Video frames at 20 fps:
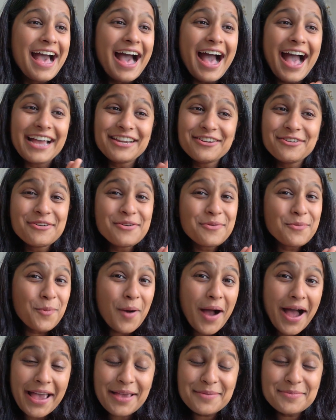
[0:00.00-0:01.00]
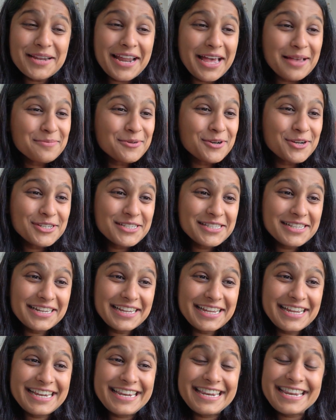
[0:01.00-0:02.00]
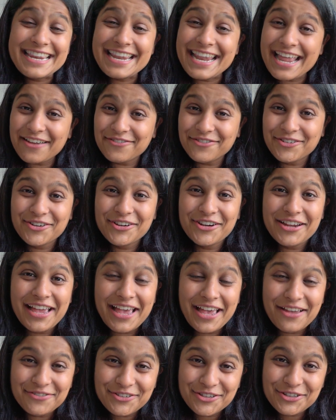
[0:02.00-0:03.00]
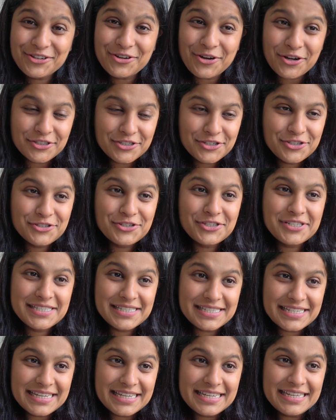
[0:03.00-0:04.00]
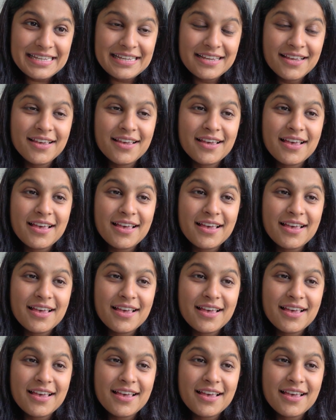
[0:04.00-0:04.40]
I don't know why, but I personally never ever got to see